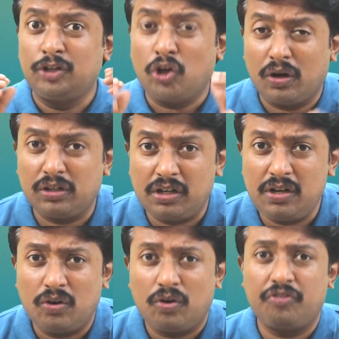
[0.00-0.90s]

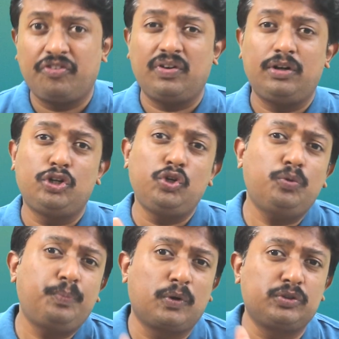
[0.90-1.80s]
Doctrine of
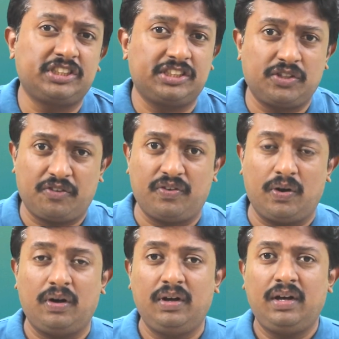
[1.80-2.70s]
Due Process of
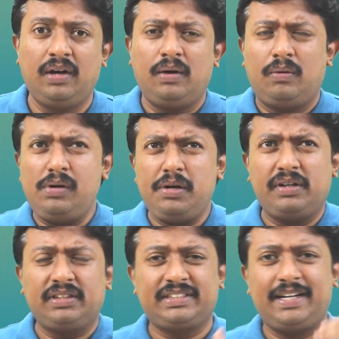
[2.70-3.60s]
Law. What do you
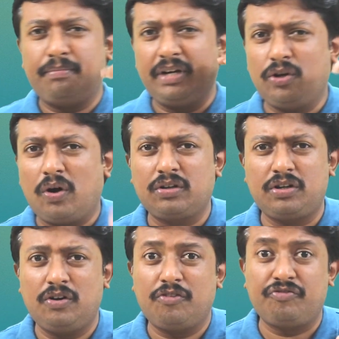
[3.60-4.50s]
understand by
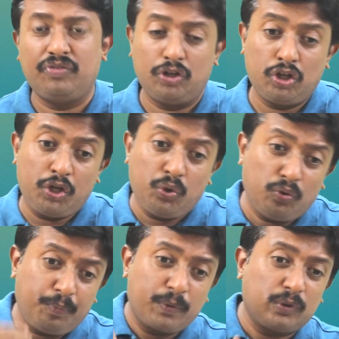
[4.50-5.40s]
doctrine of
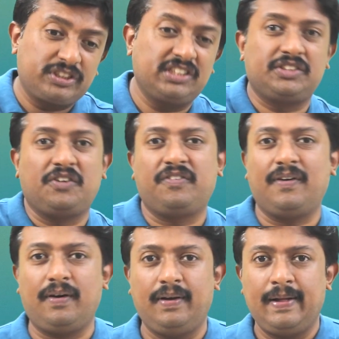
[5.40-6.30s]
due process of
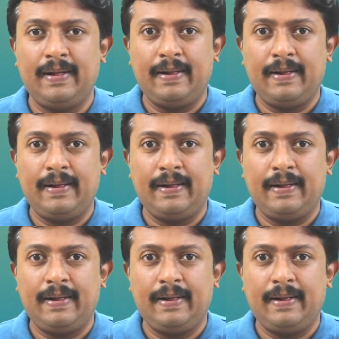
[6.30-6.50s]
law?